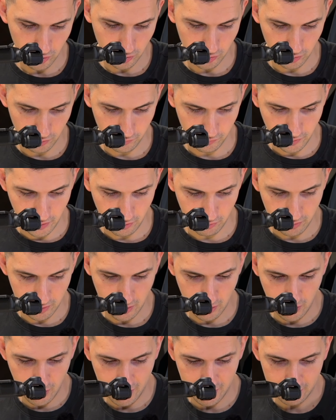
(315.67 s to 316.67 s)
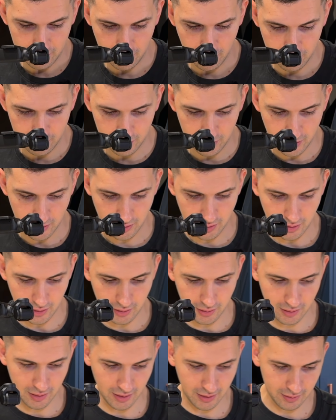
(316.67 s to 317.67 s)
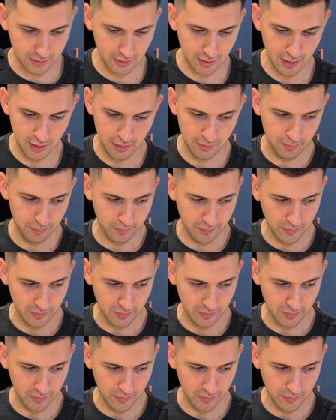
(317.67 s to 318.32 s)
just a very light dusting, that is it.